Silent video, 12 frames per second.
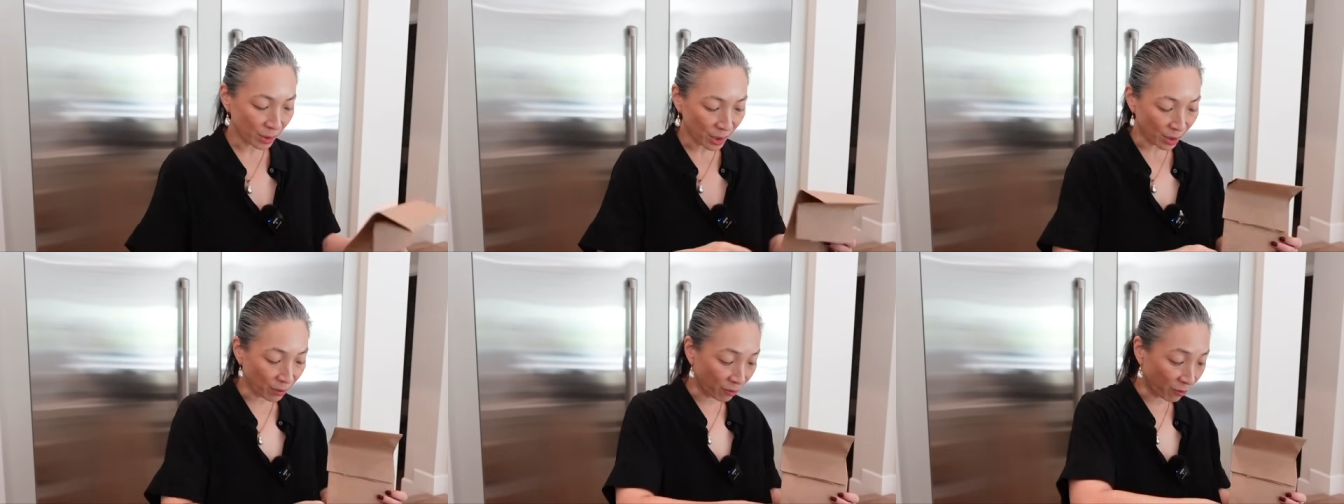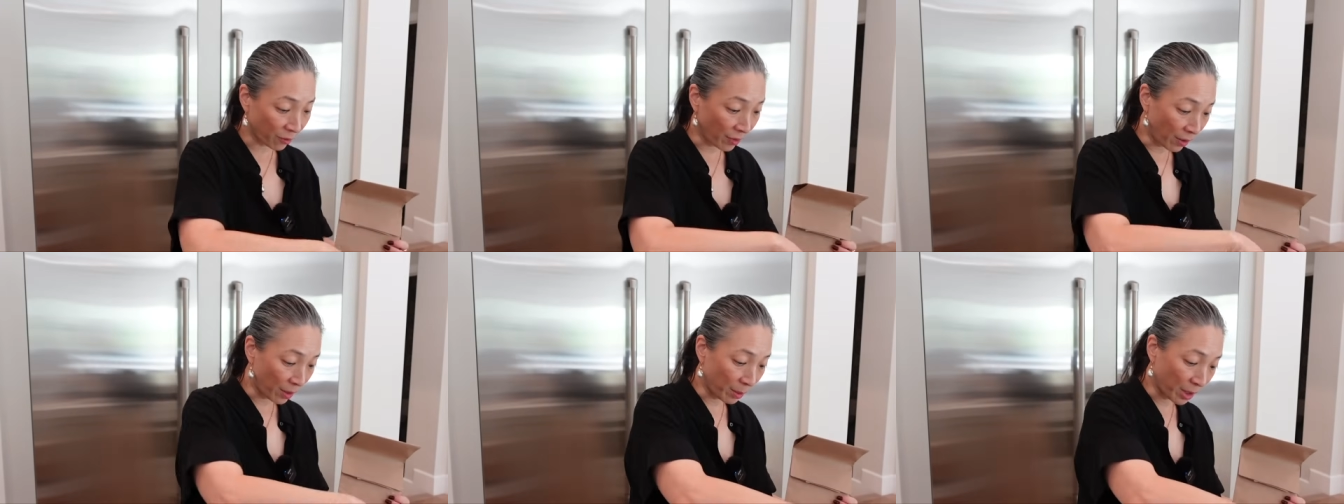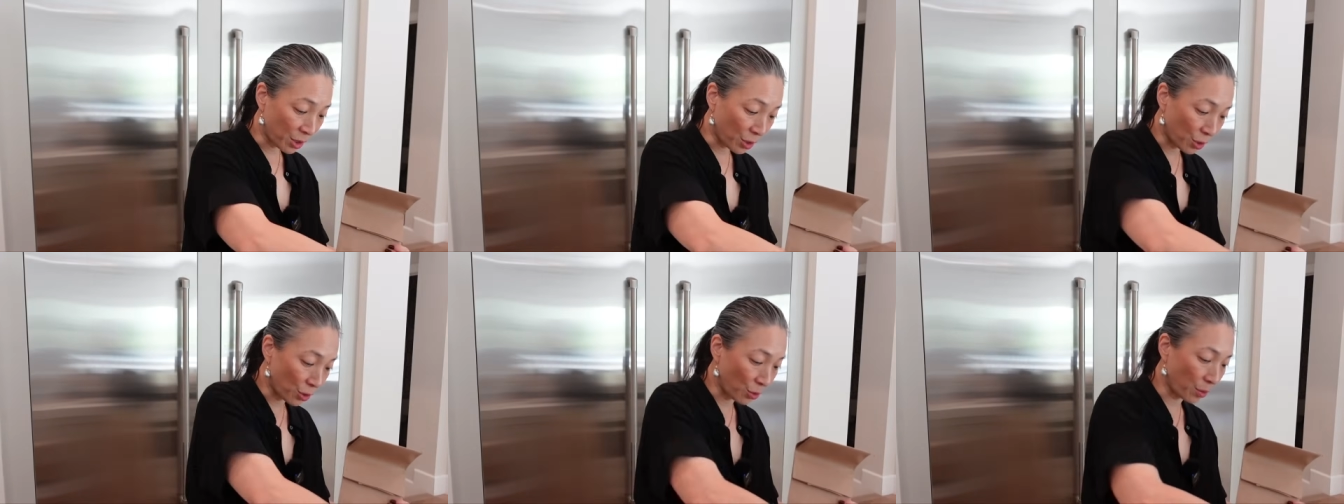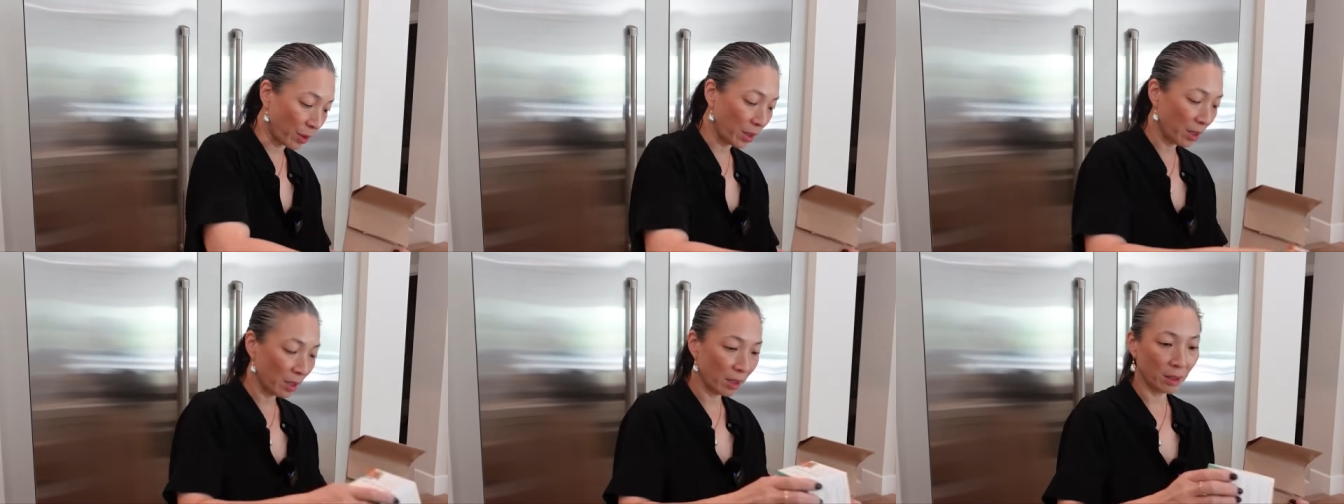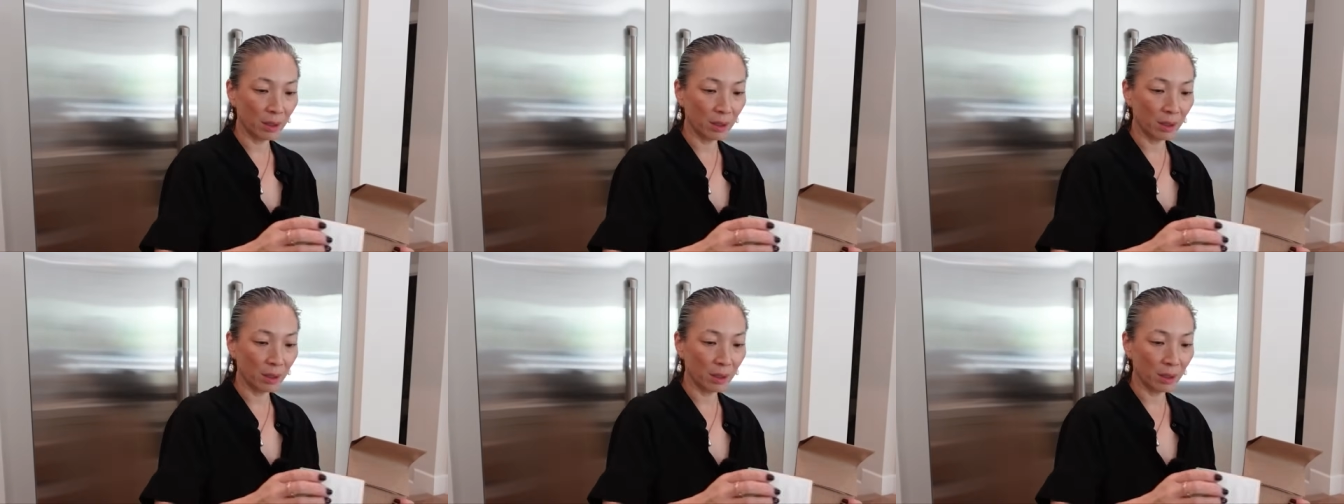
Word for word: which I very much enjoy.